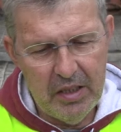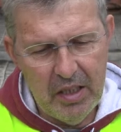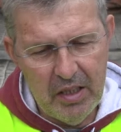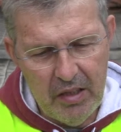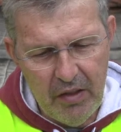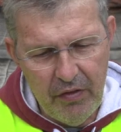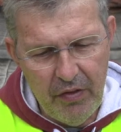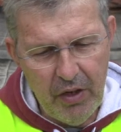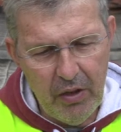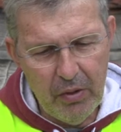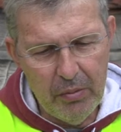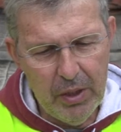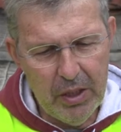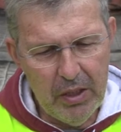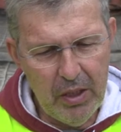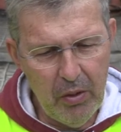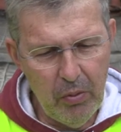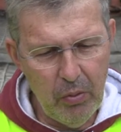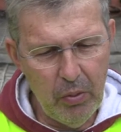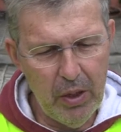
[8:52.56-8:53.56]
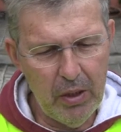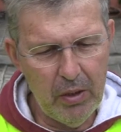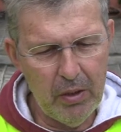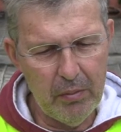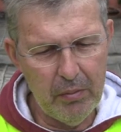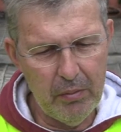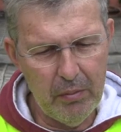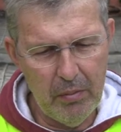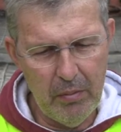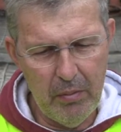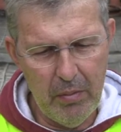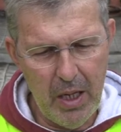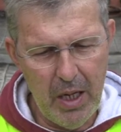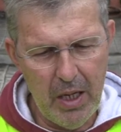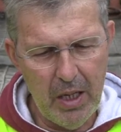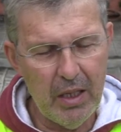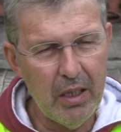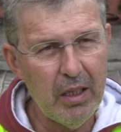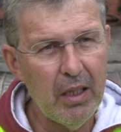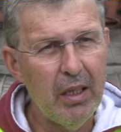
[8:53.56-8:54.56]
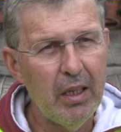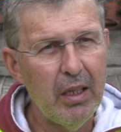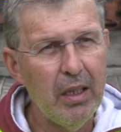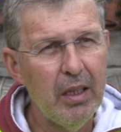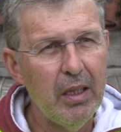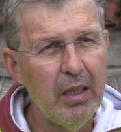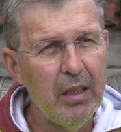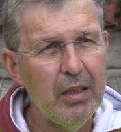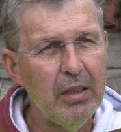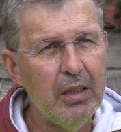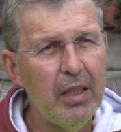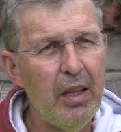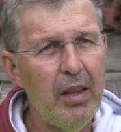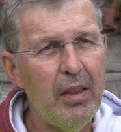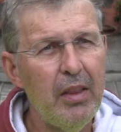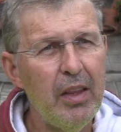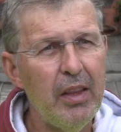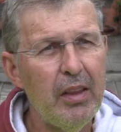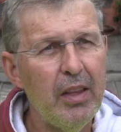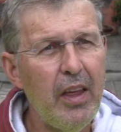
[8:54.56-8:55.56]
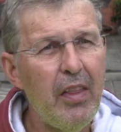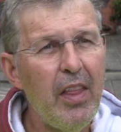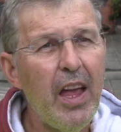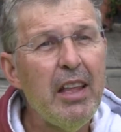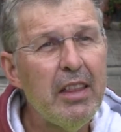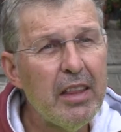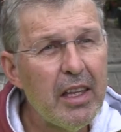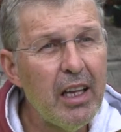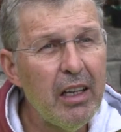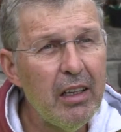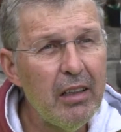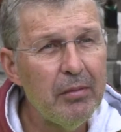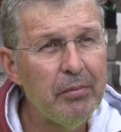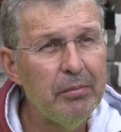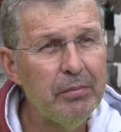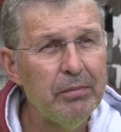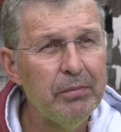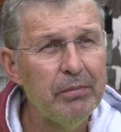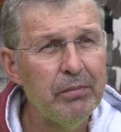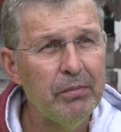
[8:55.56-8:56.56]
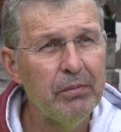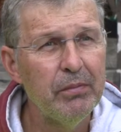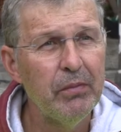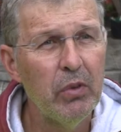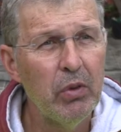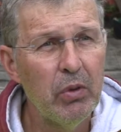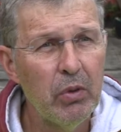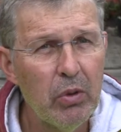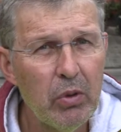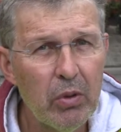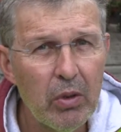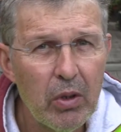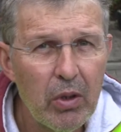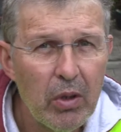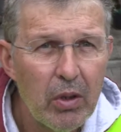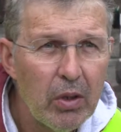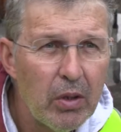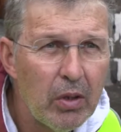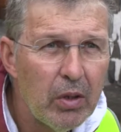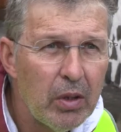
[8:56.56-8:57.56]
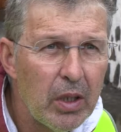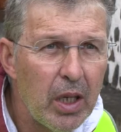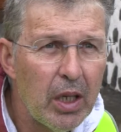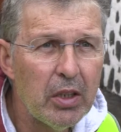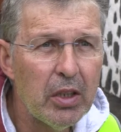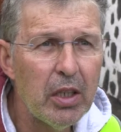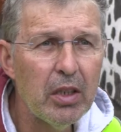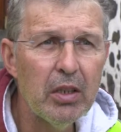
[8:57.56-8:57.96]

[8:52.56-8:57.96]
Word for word: scientific committee we so it starts again sorry the, the data PEVOLCA so, is so uh, what,